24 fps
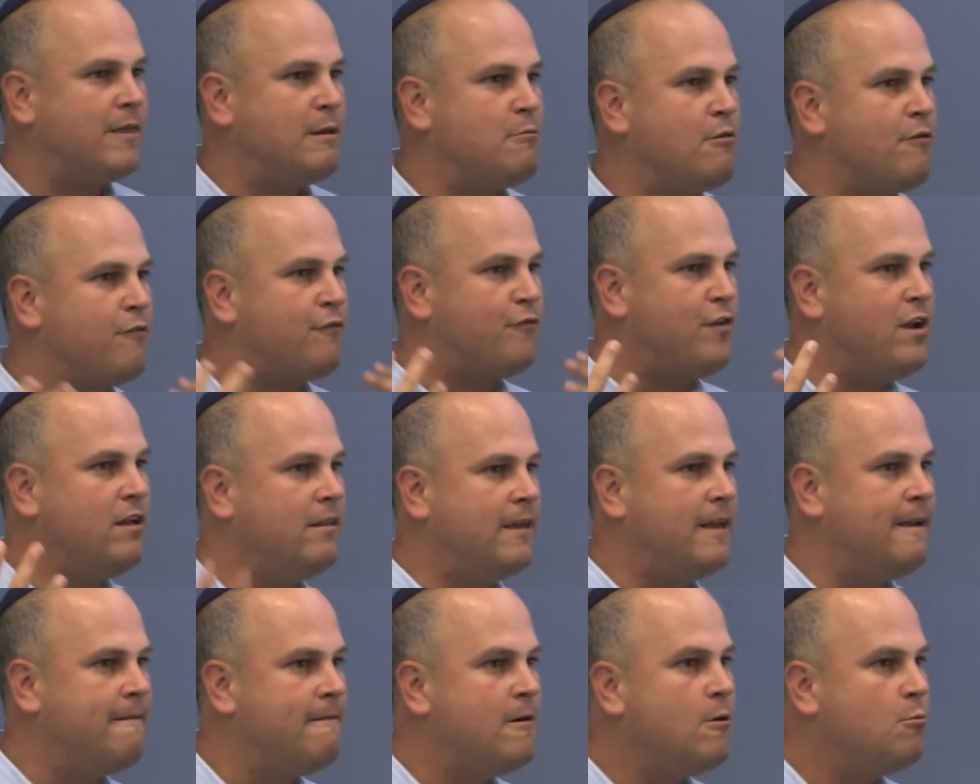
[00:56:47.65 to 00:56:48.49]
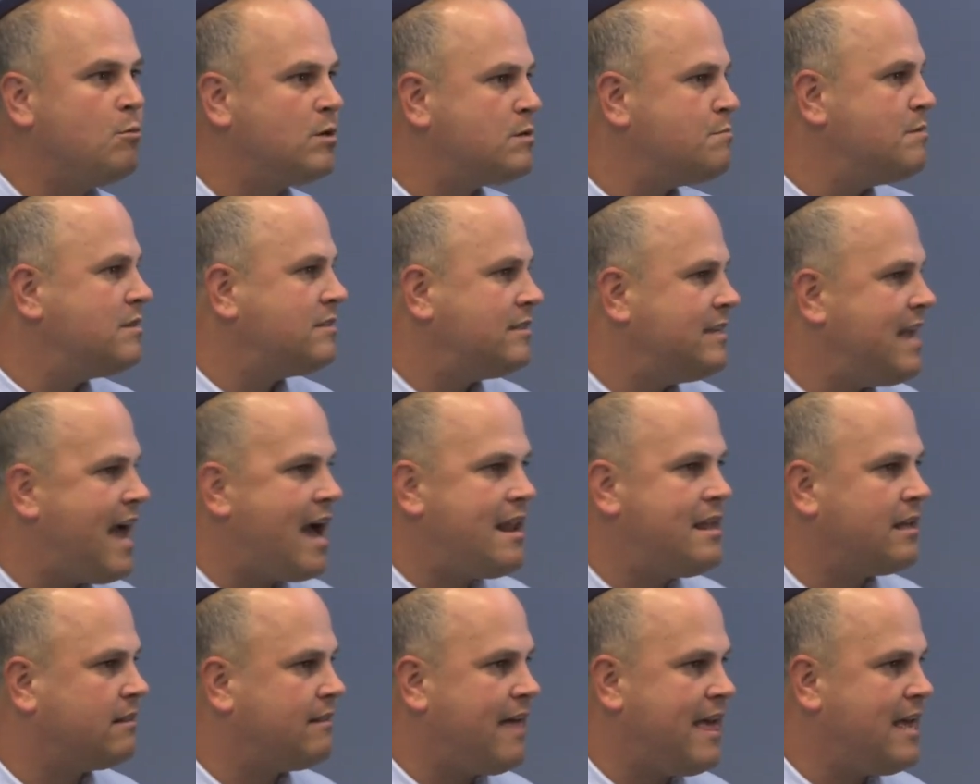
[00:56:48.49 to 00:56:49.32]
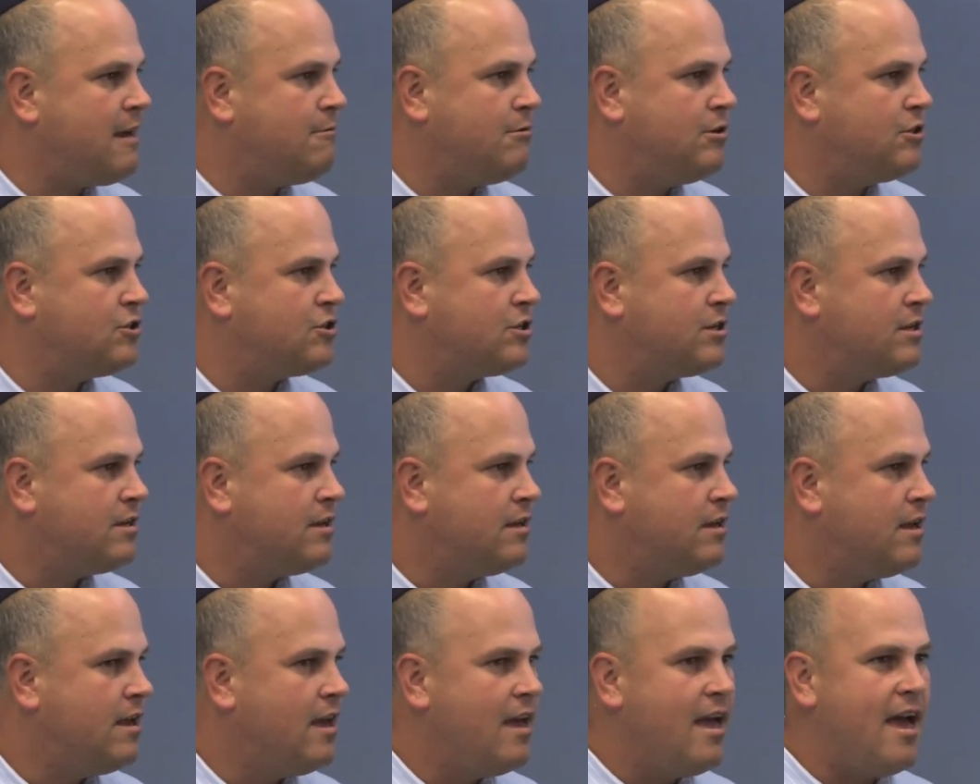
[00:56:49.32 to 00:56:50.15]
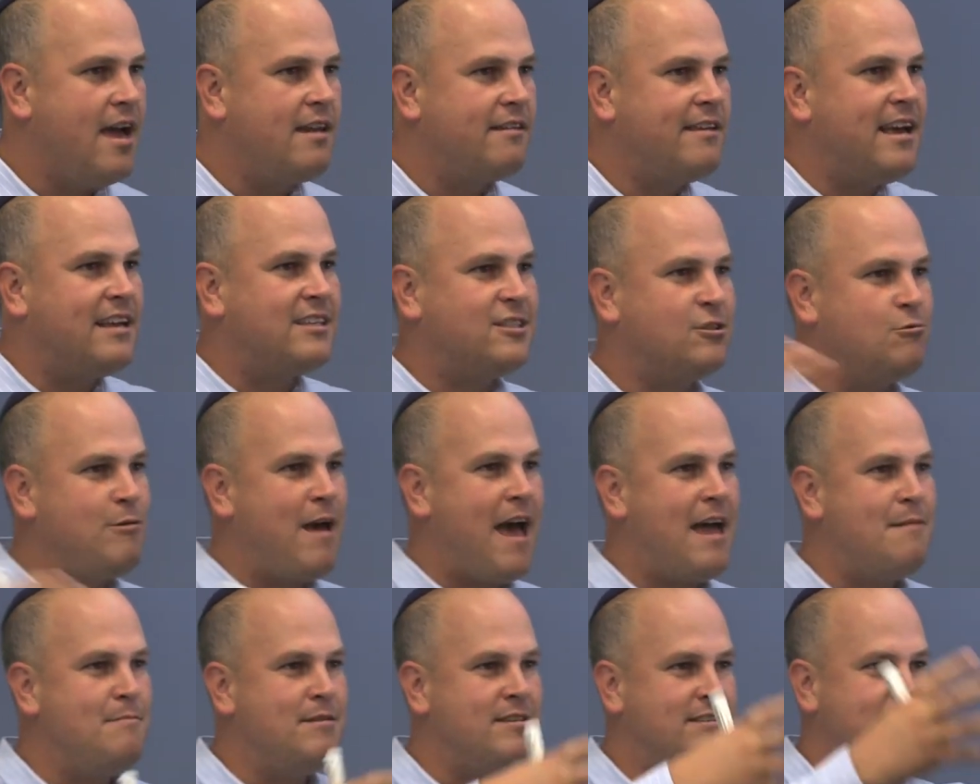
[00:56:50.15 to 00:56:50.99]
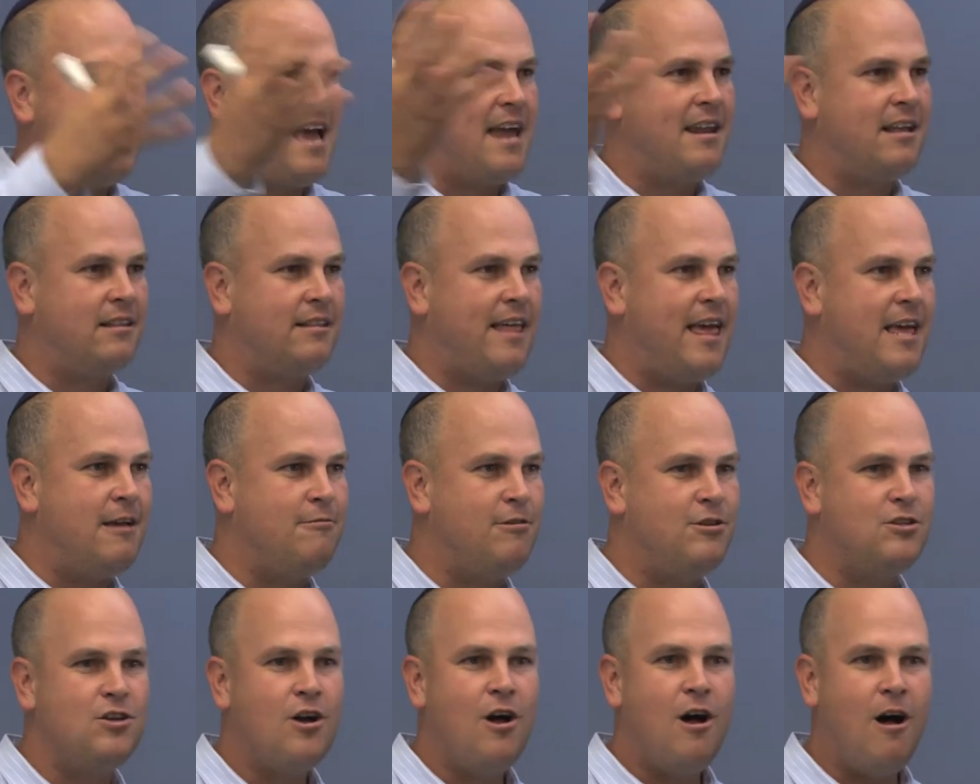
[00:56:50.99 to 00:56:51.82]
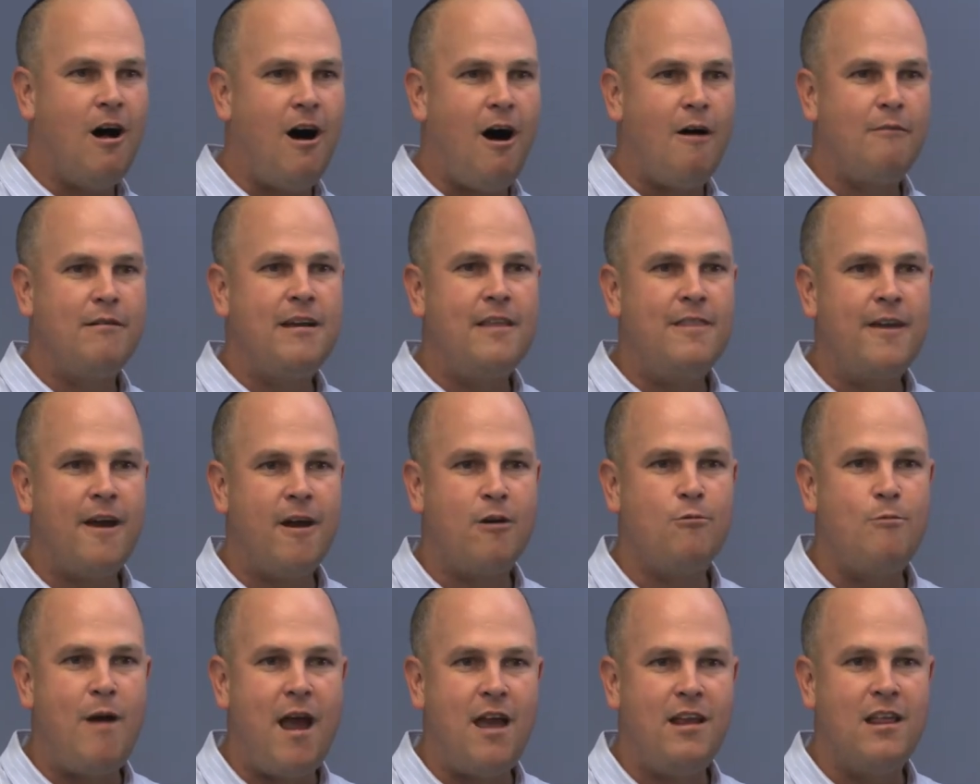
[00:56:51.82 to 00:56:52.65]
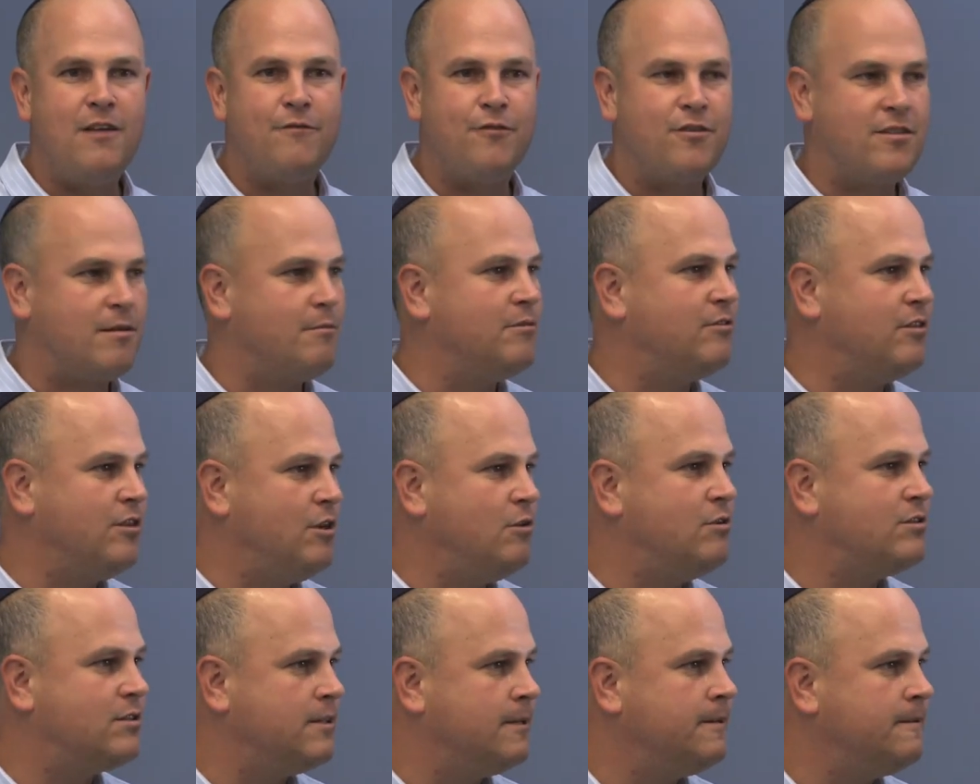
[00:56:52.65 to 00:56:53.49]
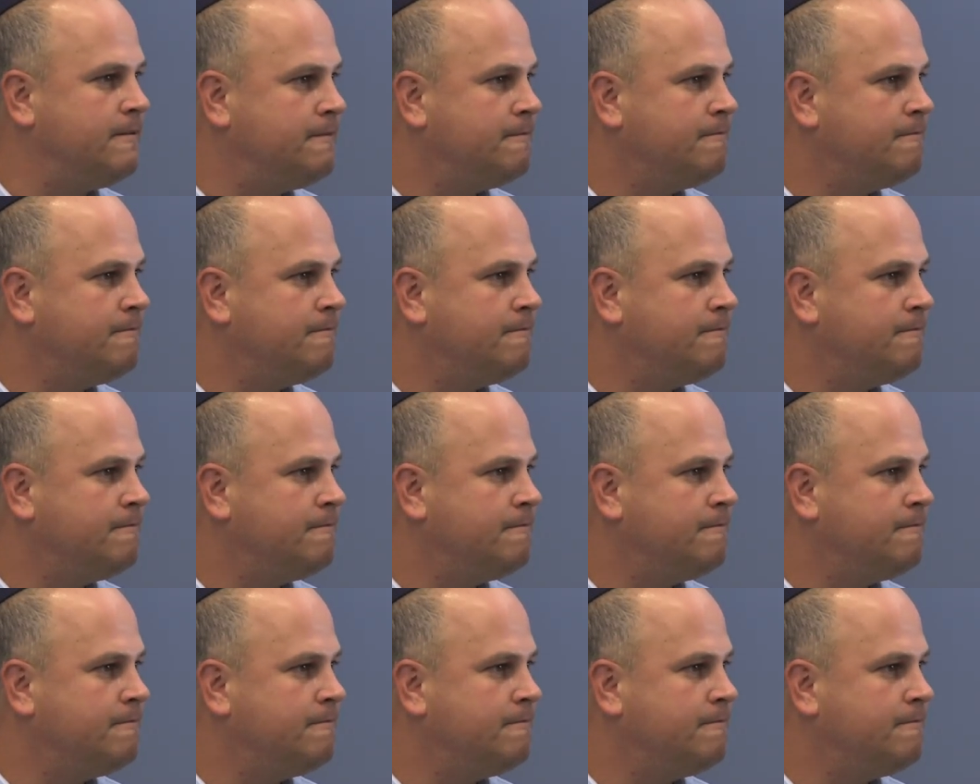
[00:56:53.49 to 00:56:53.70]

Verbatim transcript: they were feeling was messianic language. And guess who had messianic language already there waiting for someone to use it?